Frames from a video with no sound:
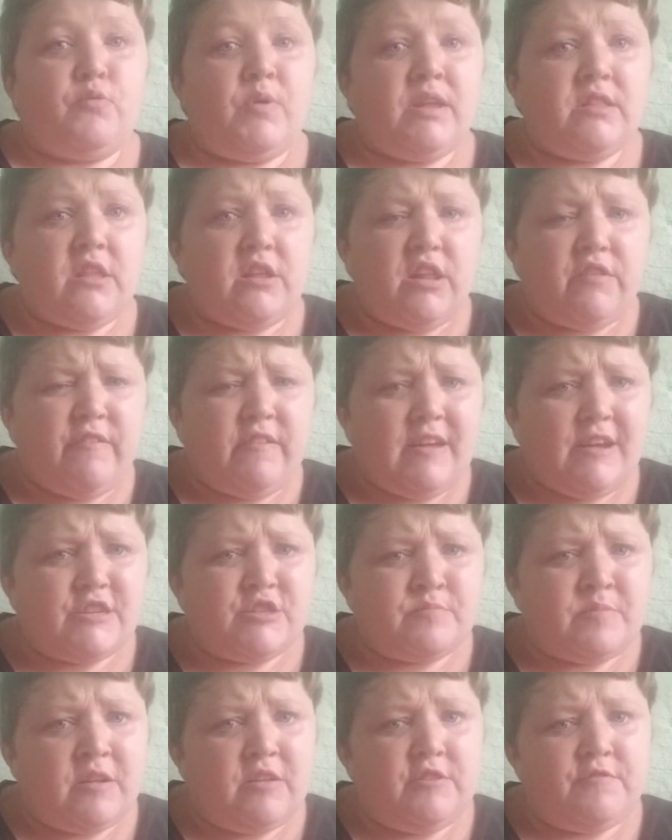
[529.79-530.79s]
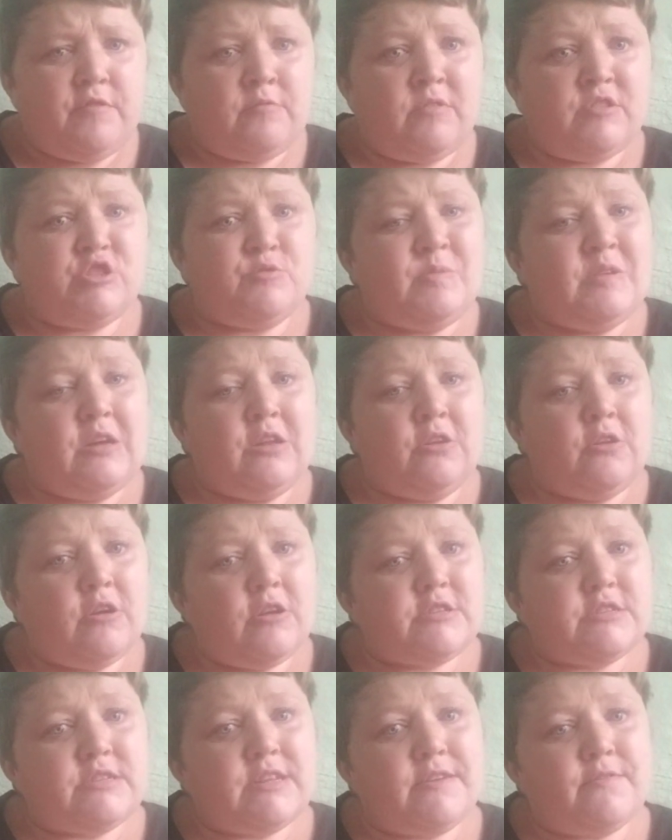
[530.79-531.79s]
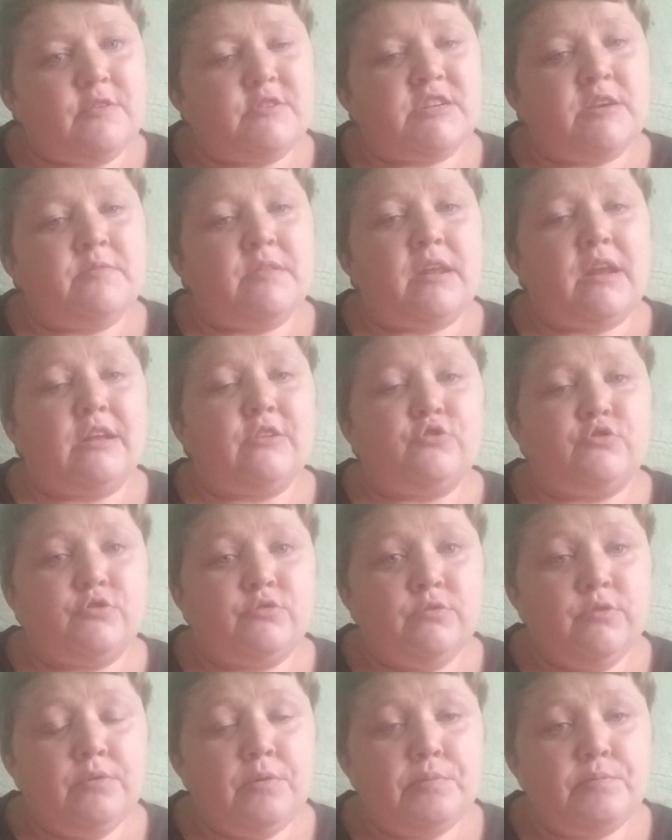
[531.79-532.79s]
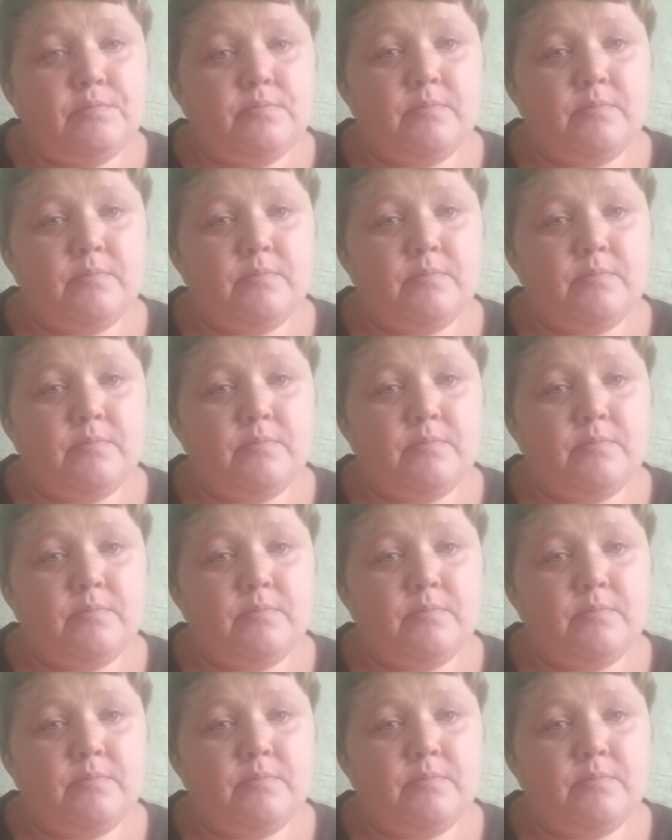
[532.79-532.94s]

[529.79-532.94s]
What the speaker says: ring the notification bell if you want to be alerted every time that I do.